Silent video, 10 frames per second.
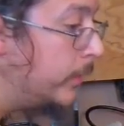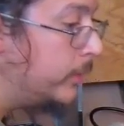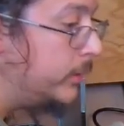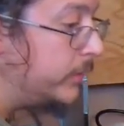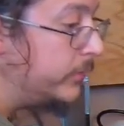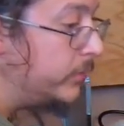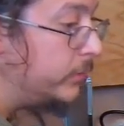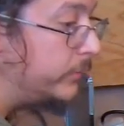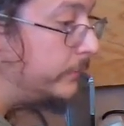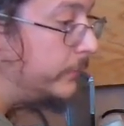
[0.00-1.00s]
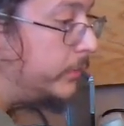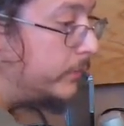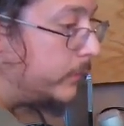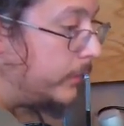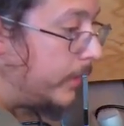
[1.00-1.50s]
And you can see there's a few
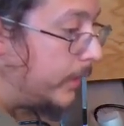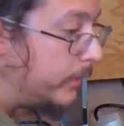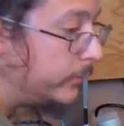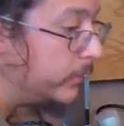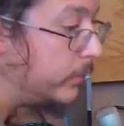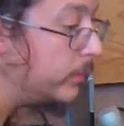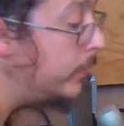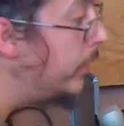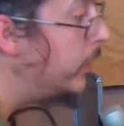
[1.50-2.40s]
different layouts here.